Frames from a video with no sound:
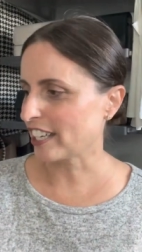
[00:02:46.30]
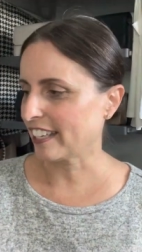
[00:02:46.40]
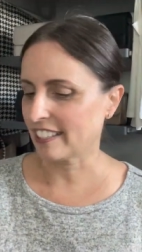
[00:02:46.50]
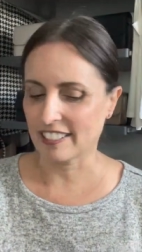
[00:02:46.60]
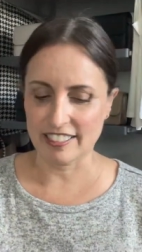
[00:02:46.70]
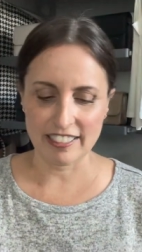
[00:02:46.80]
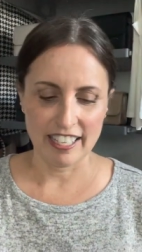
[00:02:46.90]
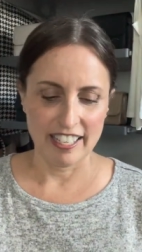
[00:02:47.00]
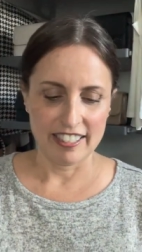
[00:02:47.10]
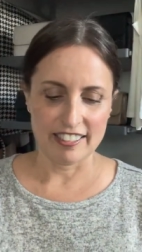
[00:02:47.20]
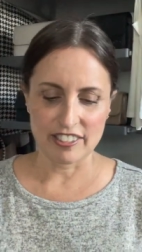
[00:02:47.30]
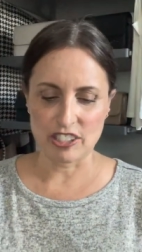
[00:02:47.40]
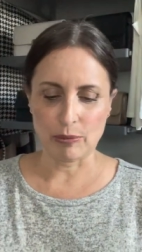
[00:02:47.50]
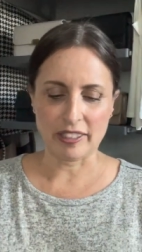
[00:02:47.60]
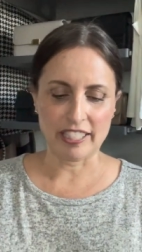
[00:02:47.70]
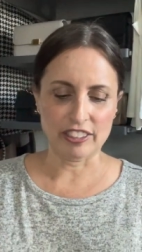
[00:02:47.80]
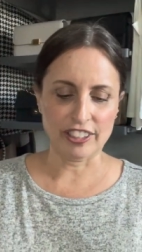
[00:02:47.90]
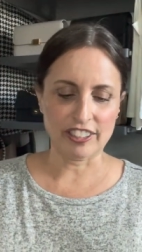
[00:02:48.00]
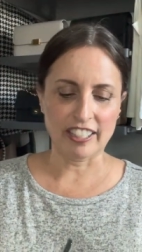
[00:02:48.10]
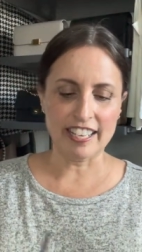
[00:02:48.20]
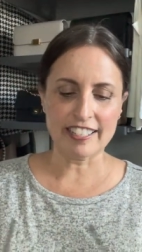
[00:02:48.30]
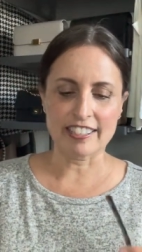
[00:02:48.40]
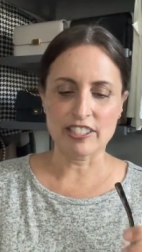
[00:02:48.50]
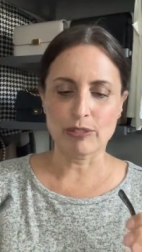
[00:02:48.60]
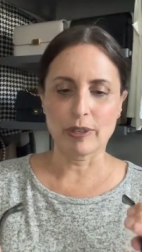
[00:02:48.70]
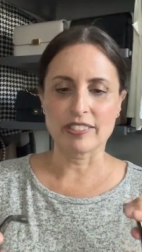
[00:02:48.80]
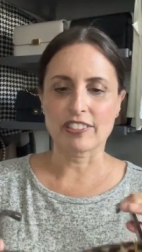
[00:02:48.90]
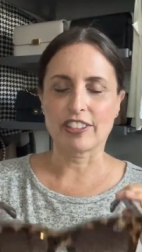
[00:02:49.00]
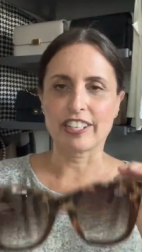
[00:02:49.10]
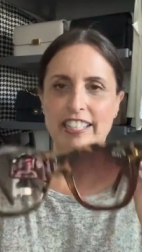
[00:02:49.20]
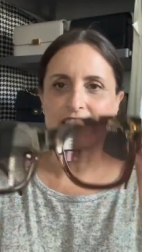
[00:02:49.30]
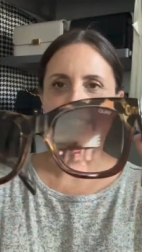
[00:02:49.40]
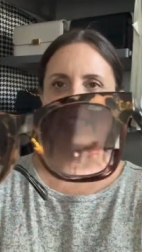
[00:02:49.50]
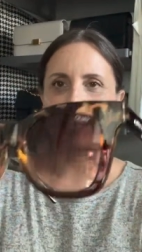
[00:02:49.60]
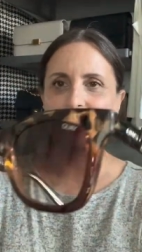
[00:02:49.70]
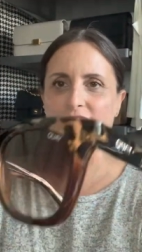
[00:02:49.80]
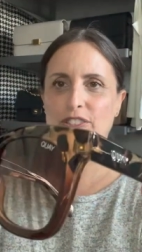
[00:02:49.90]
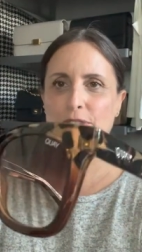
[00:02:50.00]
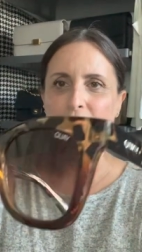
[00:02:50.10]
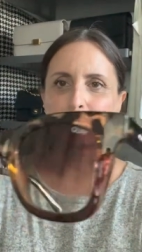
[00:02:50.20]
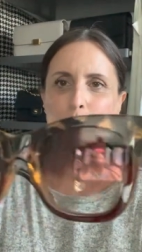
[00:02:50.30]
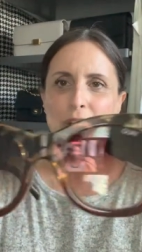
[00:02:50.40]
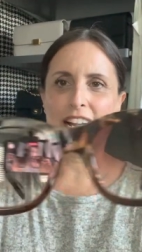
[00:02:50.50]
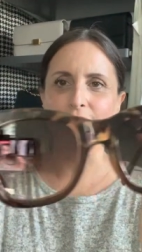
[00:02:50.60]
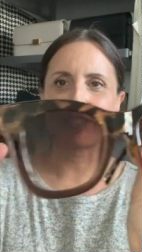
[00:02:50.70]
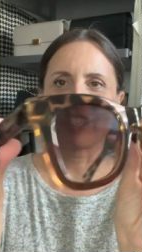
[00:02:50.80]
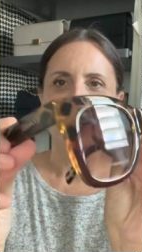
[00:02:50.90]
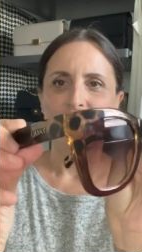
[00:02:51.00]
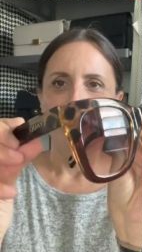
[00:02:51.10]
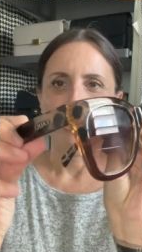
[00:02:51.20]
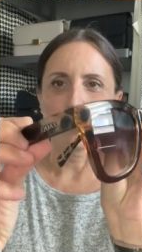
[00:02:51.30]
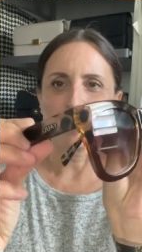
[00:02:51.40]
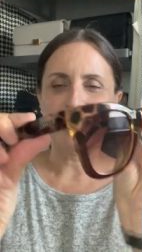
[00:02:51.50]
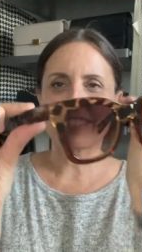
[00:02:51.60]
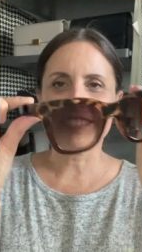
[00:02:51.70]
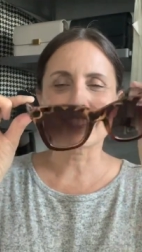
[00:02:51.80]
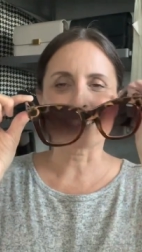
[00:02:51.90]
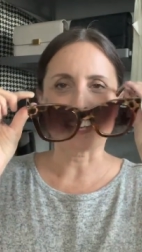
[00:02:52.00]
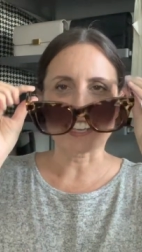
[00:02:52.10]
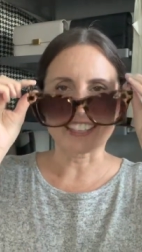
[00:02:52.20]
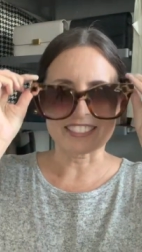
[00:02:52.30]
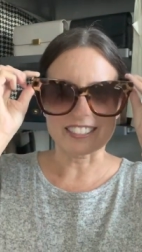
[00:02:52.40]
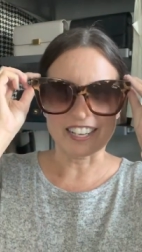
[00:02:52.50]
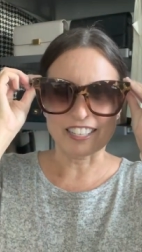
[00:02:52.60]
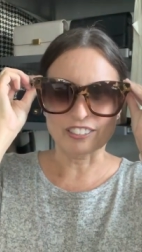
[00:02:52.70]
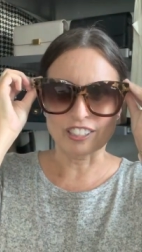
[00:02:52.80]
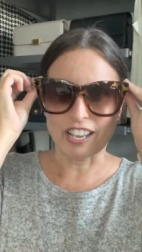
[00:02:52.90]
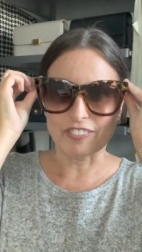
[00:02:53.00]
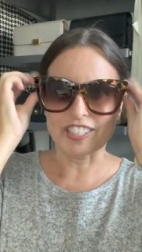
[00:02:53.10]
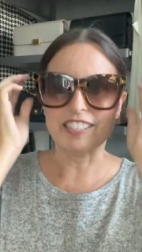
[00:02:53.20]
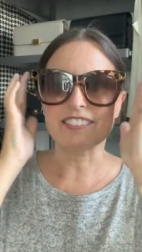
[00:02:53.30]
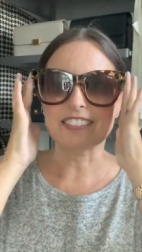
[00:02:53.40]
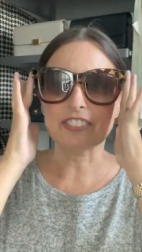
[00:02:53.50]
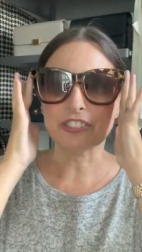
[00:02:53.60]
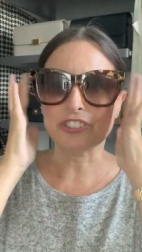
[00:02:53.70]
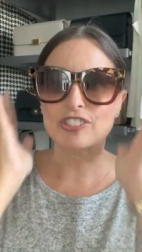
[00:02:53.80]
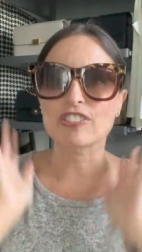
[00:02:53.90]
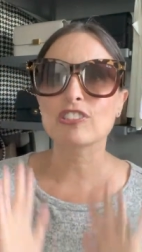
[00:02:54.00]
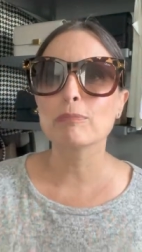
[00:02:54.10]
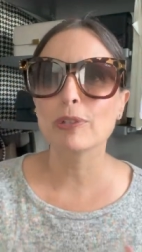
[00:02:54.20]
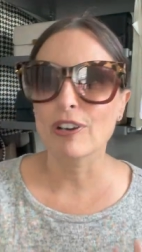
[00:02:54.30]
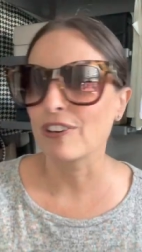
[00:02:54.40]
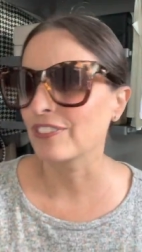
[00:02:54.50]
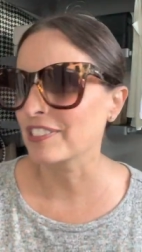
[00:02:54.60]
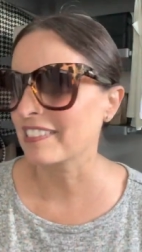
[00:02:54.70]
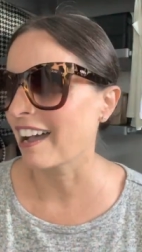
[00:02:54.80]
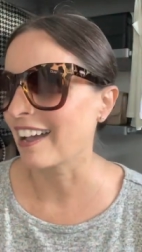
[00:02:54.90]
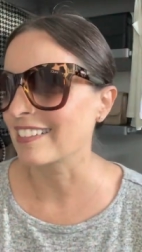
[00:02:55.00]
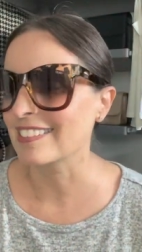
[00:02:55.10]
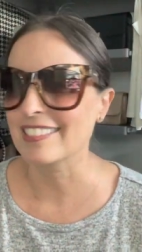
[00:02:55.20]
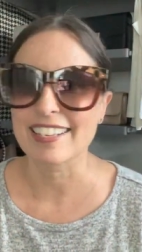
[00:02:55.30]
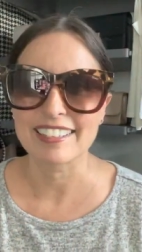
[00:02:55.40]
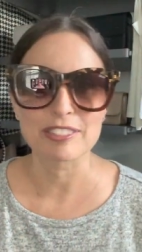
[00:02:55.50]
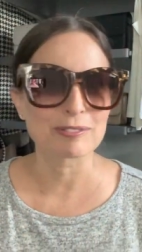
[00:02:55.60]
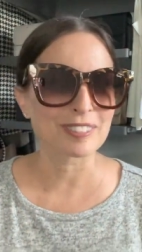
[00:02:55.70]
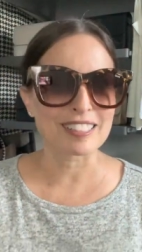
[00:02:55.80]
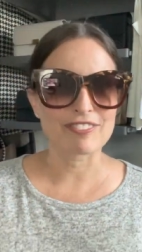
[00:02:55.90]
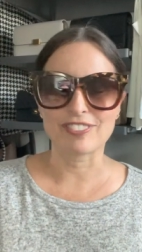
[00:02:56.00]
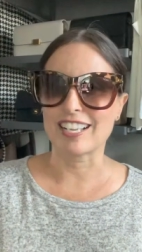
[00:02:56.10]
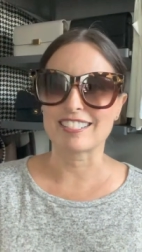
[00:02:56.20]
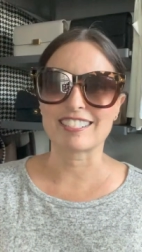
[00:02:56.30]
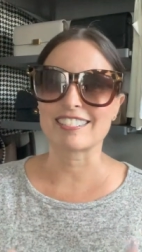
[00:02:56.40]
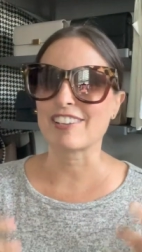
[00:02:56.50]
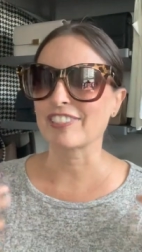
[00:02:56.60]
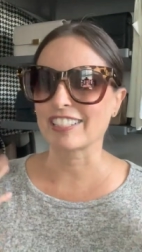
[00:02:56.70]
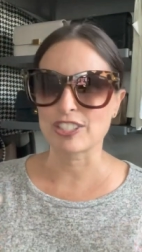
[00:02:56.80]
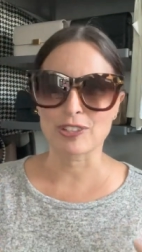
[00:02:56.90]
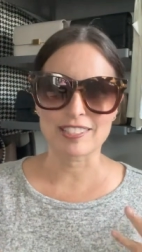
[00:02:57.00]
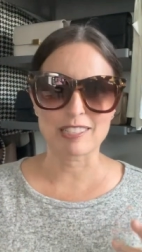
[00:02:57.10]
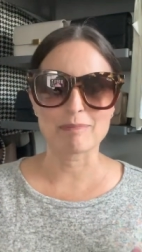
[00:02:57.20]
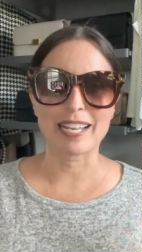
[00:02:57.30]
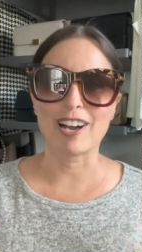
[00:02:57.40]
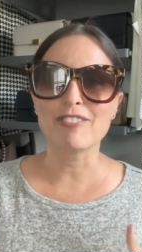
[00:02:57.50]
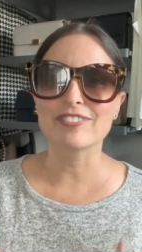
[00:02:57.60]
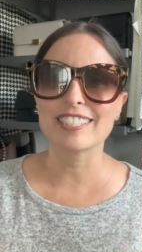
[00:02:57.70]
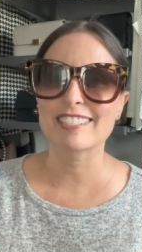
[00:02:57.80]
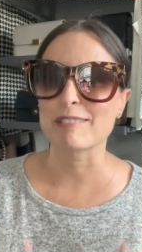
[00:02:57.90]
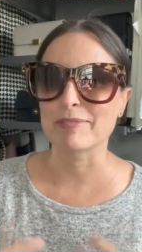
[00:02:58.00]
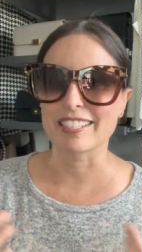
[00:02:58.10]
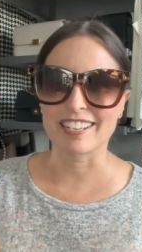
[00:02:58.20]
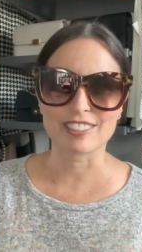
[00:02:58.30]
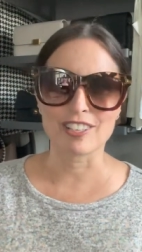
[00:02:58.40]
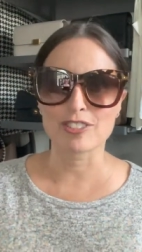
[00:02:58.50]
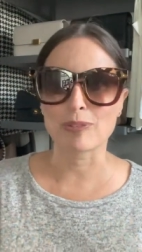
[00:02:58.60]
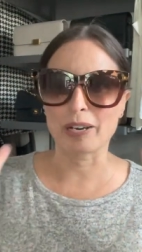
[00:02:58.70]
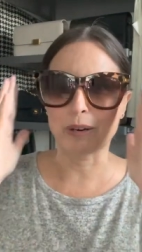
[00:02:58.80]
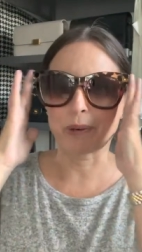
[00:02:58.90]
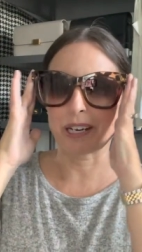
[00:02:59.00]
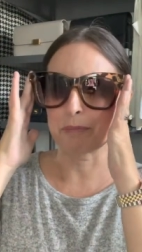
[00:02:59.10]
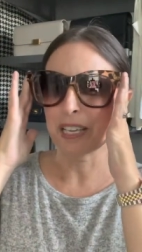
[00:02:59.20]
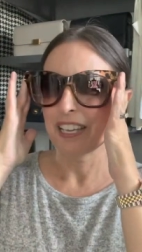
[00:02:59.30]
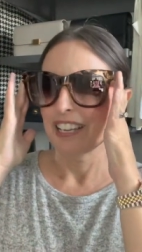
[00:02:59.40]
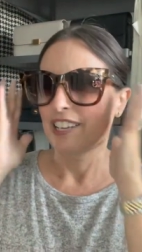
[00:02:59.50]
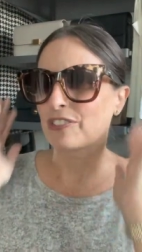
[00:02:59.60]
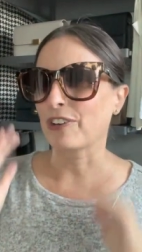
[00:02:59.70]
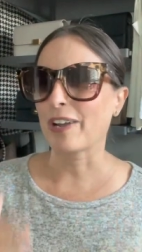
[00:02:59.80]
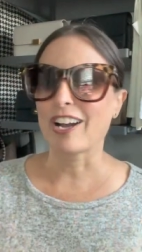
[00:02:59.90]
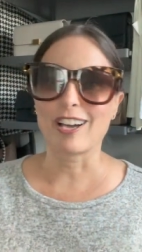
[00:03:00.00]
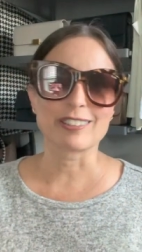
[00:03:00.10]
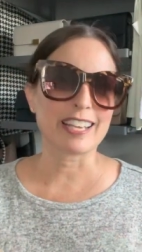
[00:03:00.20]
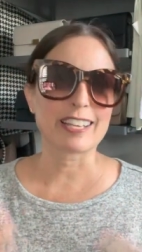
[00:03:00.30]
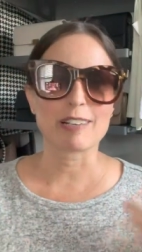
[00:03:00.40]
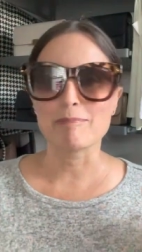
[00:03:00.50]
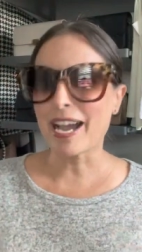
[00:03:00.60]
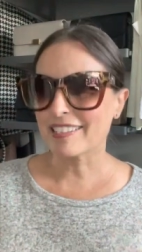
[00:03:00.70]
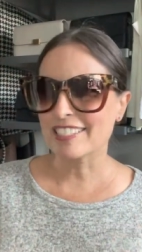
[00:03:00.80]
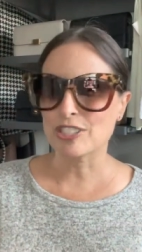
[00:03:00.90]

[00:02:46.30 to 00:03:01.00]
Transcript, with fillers: and this is what they look like. These ones are in a sort of brown tortoise and I love these. These are just super oversized and really fun. Definitely dress up my outfit, something I love to wear when I'm throwing on like a maxi